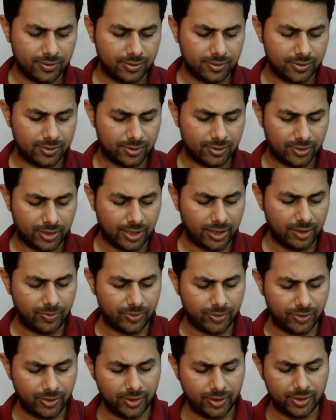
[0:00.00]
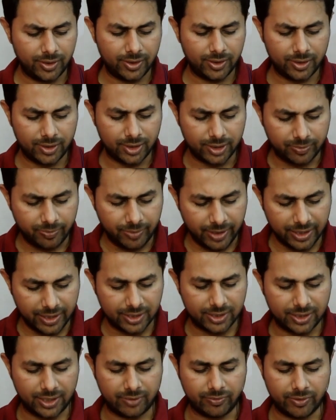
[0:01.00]
so therefore the speed is
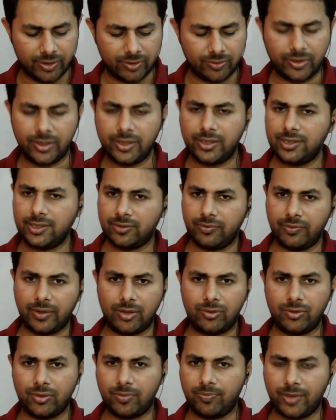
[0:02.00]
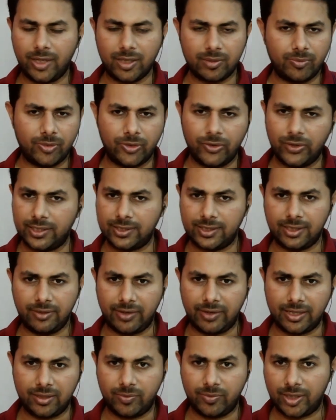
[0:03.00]
equal to what? Square root of bulk modulus
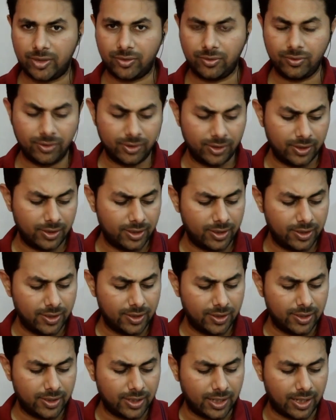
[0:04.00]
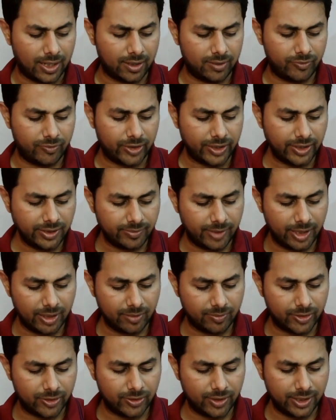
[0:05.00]
divided by rho. And what is bulk
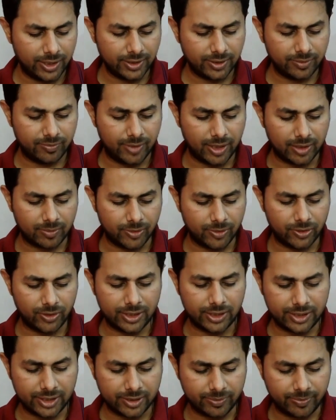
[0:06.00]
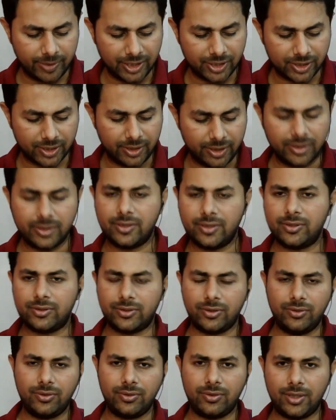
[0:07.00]
modulus? Bulk modulus is pressure.
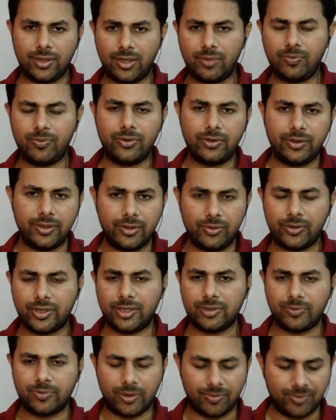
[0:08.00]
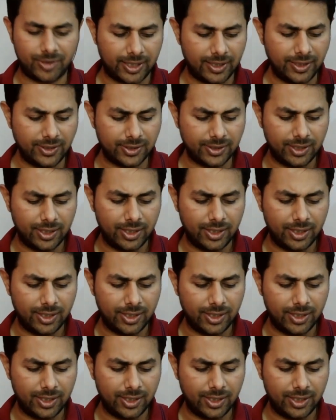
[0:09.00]
So therefore Newton's formula is